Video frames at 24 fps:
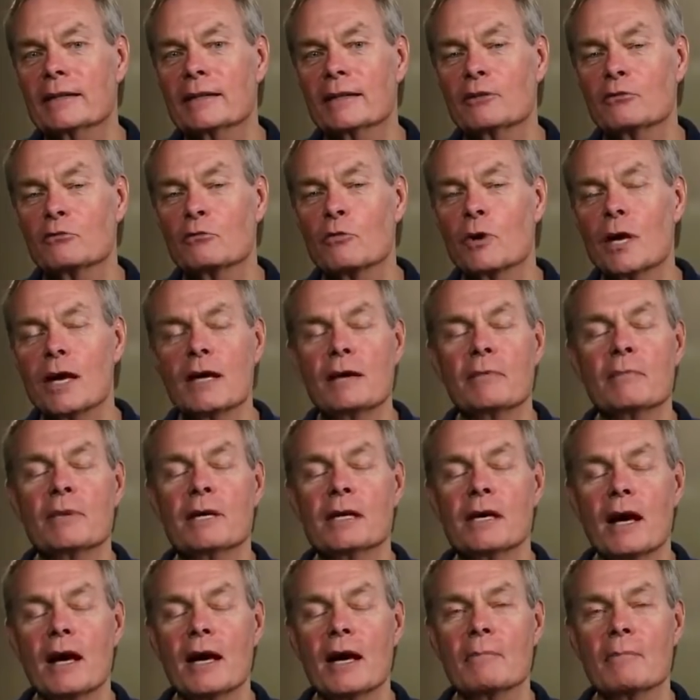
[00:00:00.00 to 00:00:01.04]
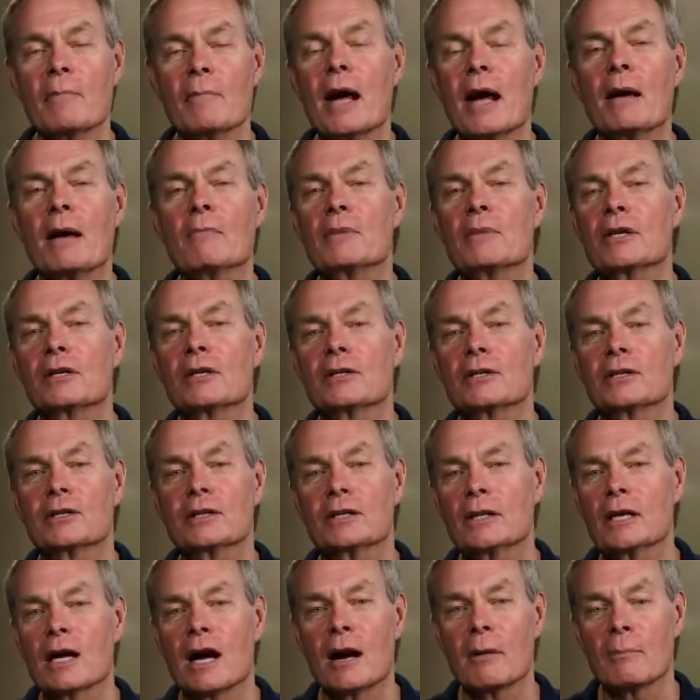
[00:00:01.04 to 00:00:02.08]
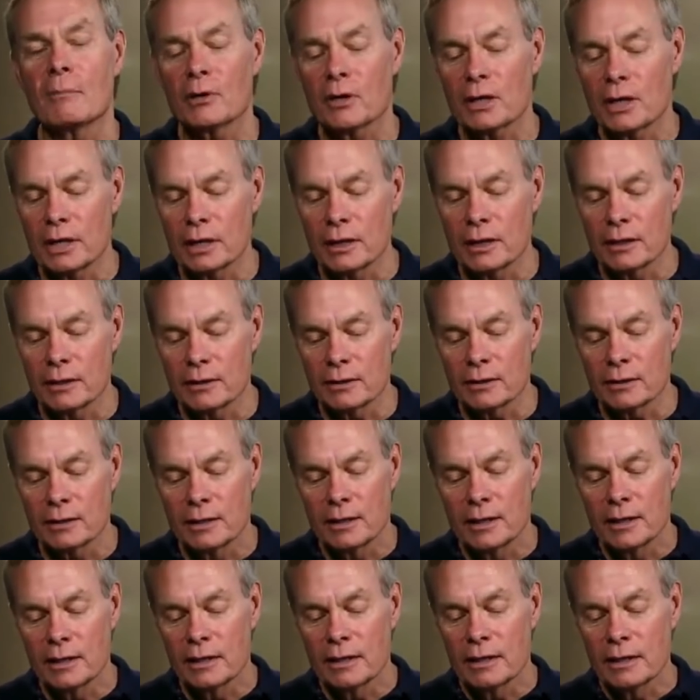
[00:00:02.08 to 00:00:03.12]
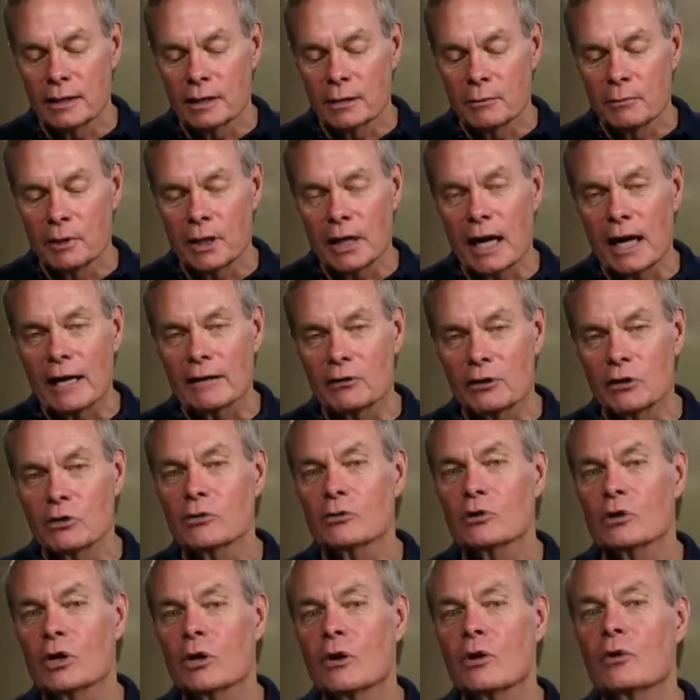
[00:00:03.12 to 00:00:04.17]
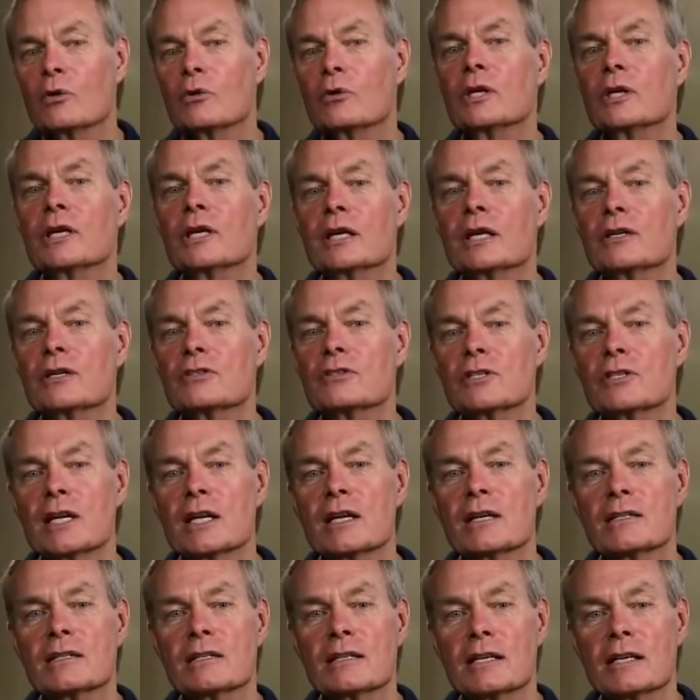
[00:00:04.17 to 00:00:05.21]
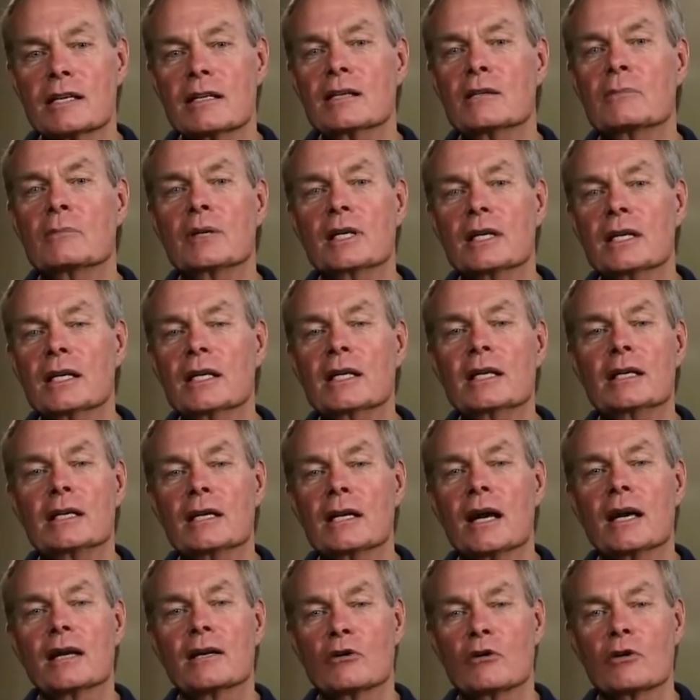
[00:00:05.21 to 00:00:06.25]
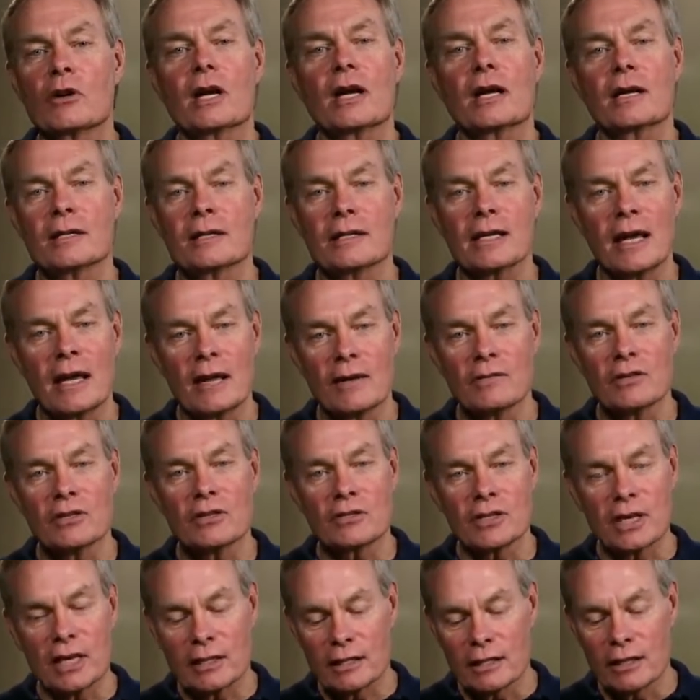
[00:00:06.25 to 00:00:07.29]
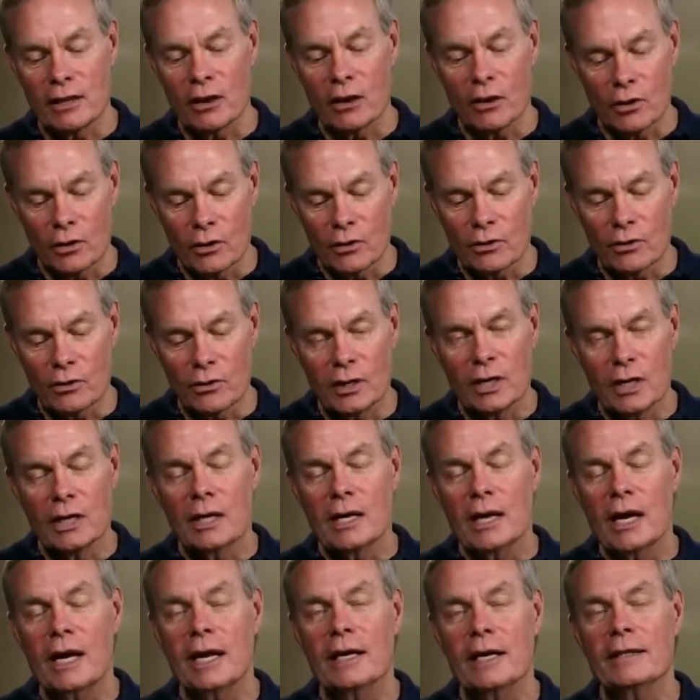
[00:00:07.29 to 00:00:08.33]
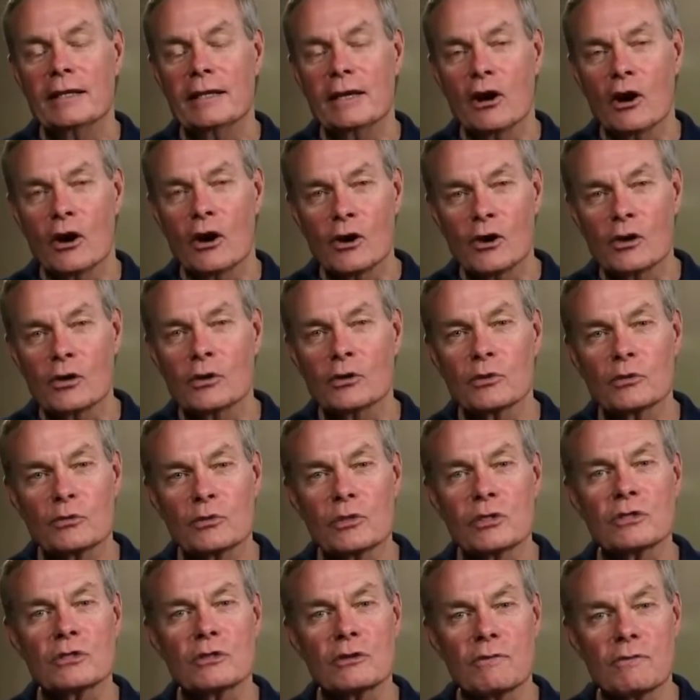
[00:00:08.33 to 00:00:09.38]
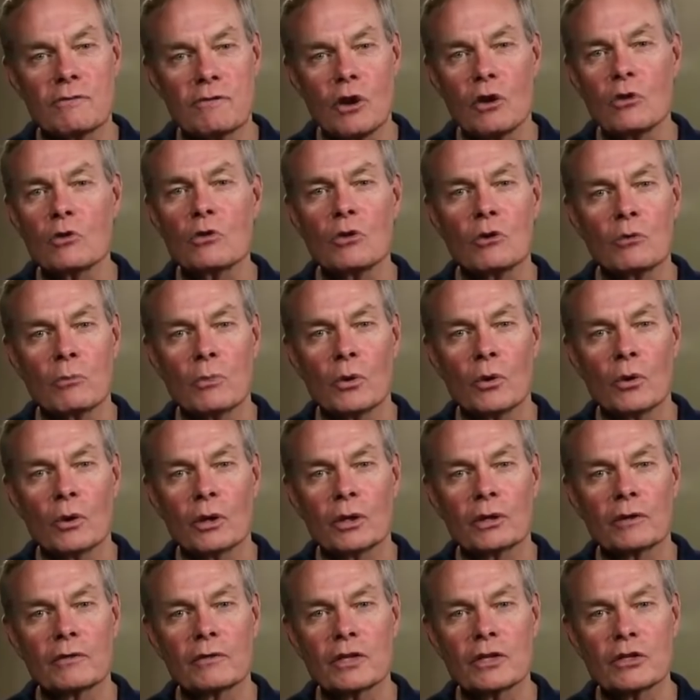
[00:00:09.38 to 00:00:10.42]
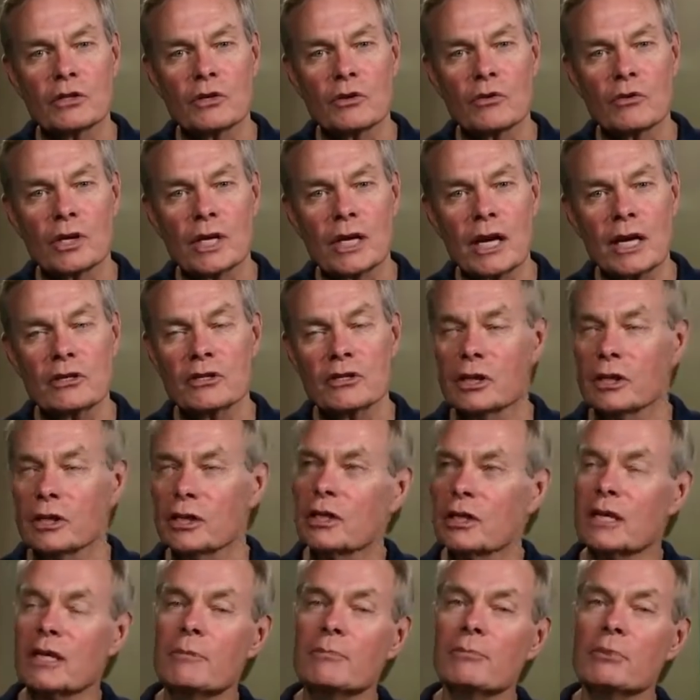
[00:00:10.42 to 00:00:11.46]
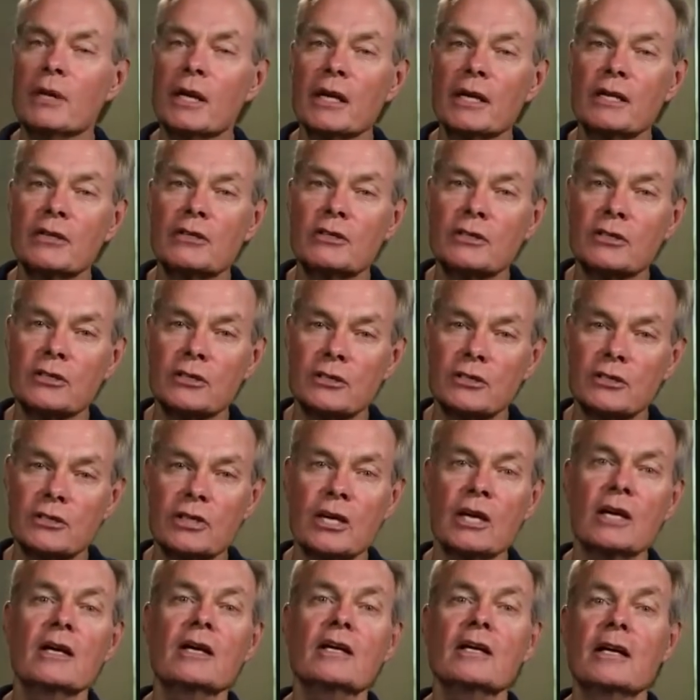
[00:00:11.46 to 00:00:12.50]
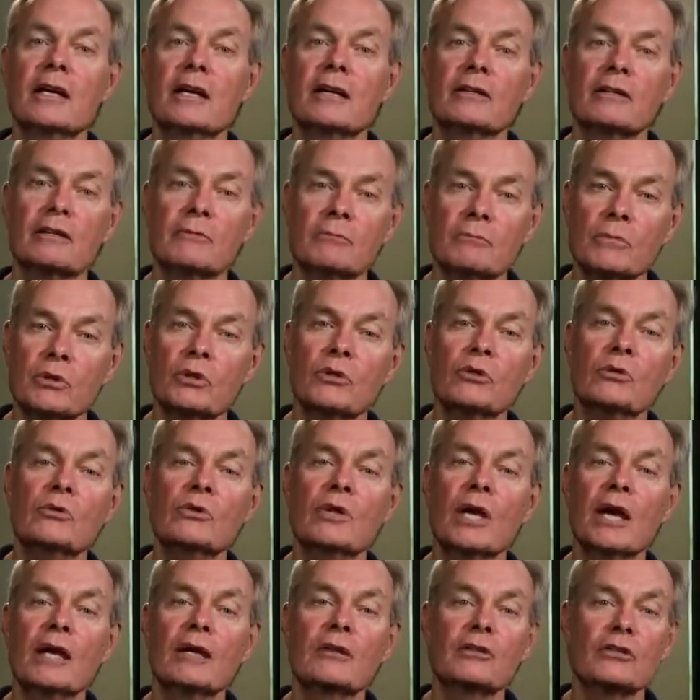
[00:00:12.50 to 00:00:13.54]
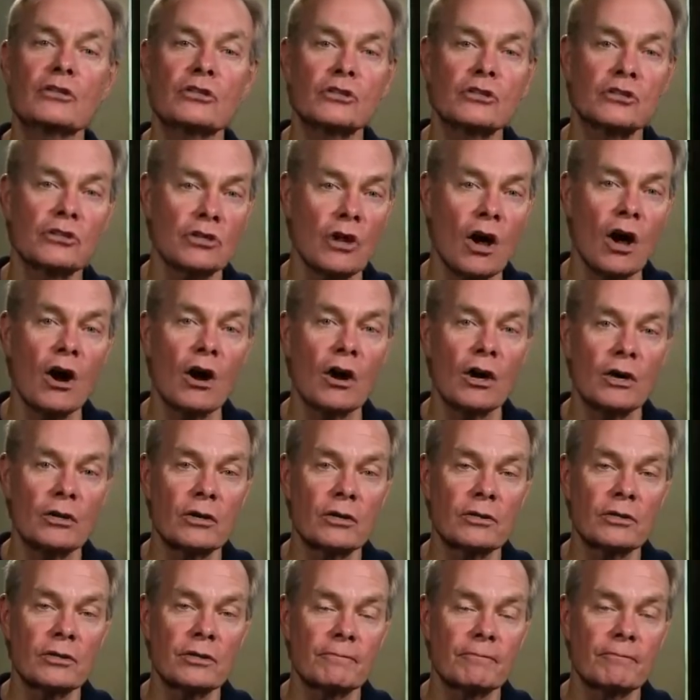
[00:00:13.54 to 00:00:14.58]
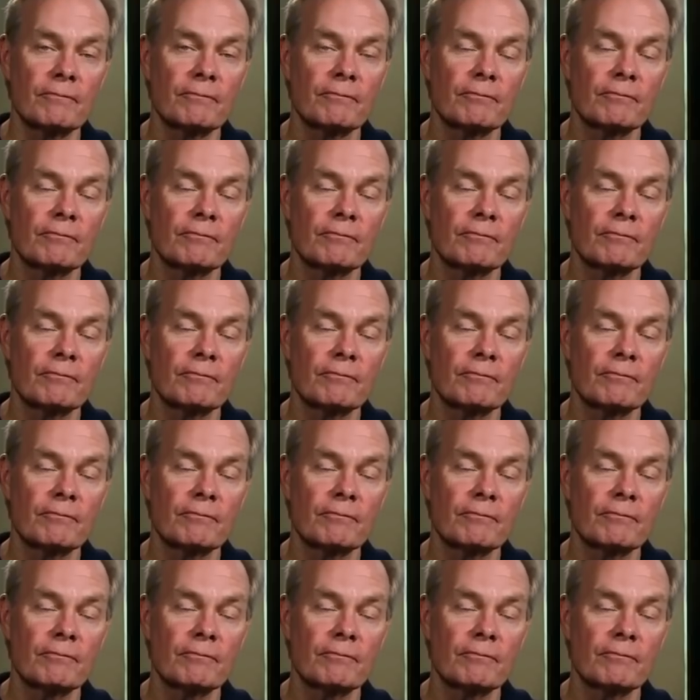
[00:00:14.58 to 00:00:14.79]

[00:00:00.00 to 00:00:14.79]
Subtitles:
that is way beyond my ability to comprehend. But I do know that it says that in the beginning, God created the heavens and the earth. And the earth was the focal point of his creation. And he placed the sun and the moon and the stars